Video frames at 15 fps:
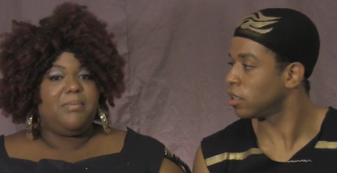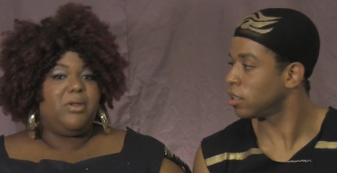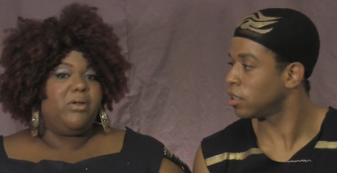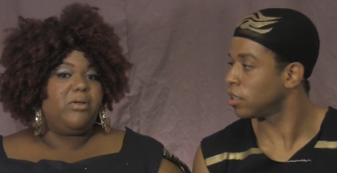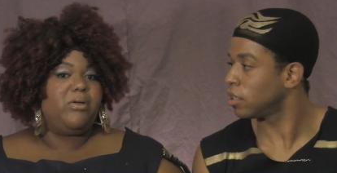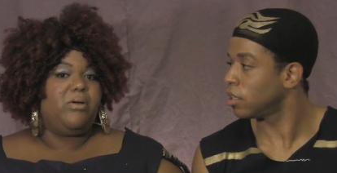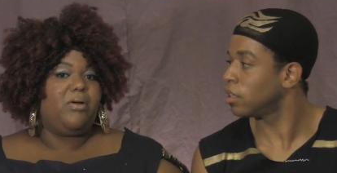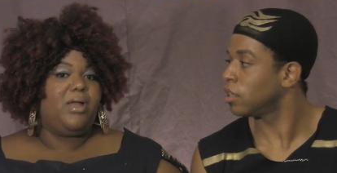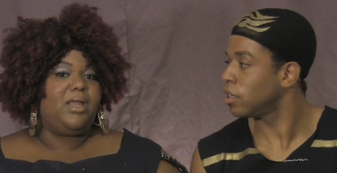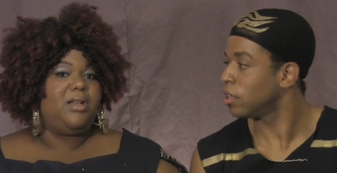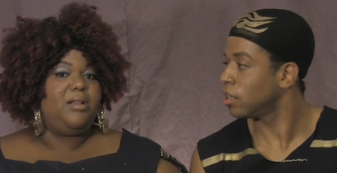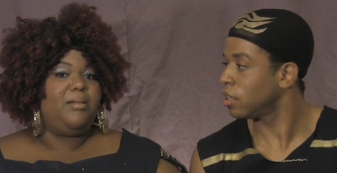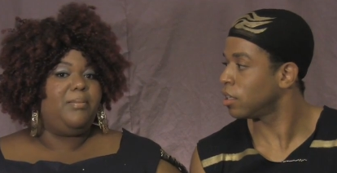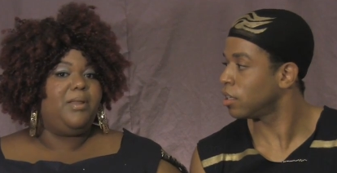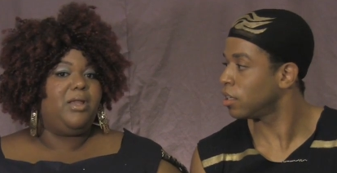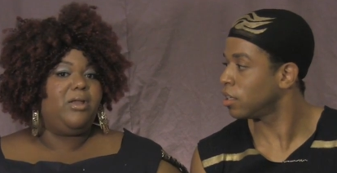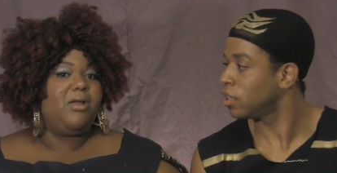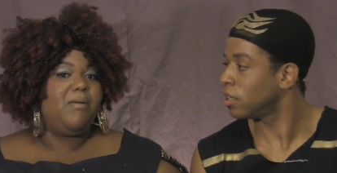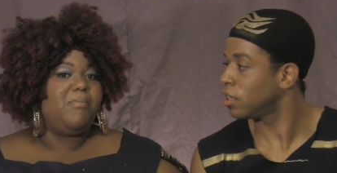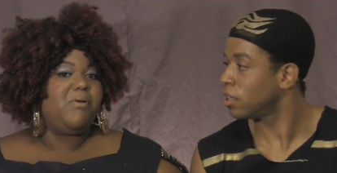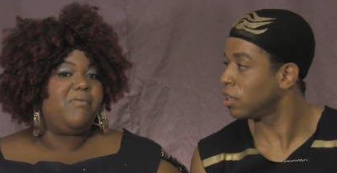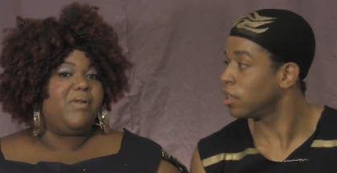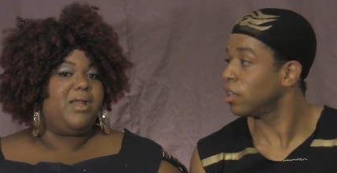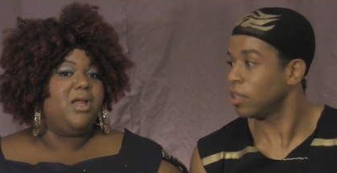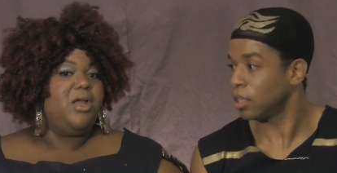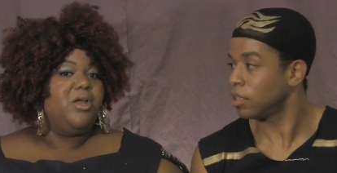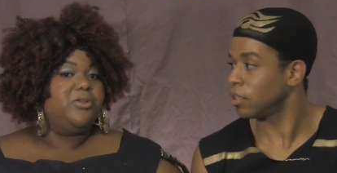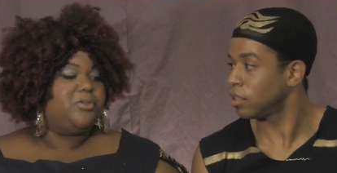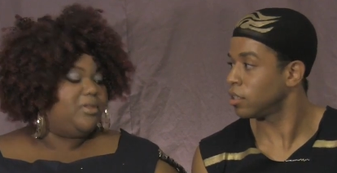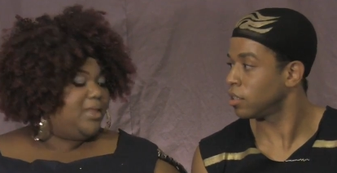Speaker 1: some miracle and it'll be a good movie.
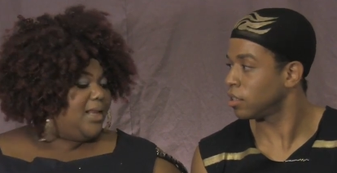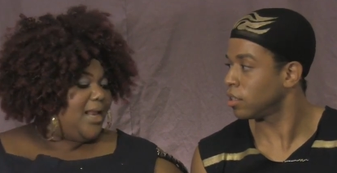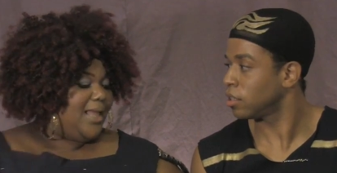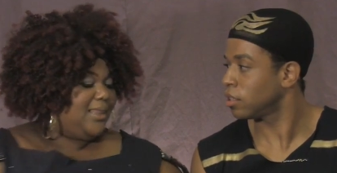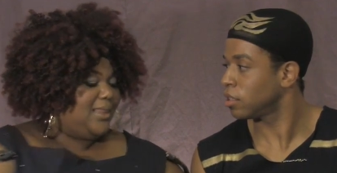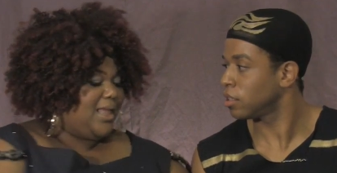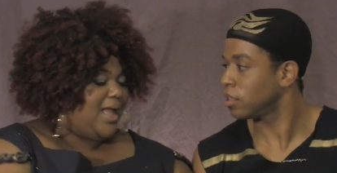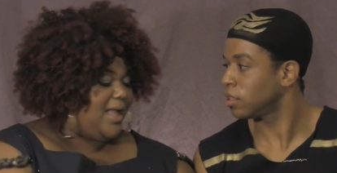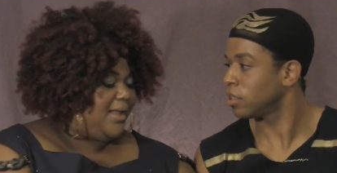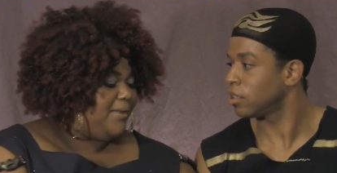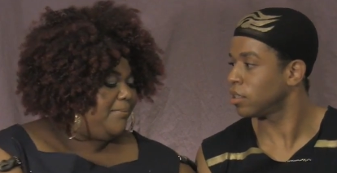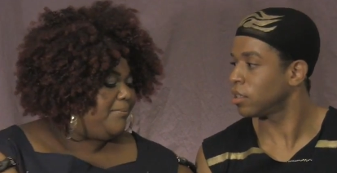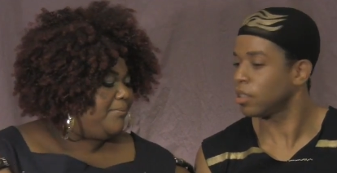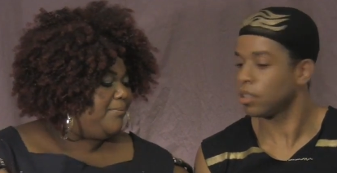So then I say,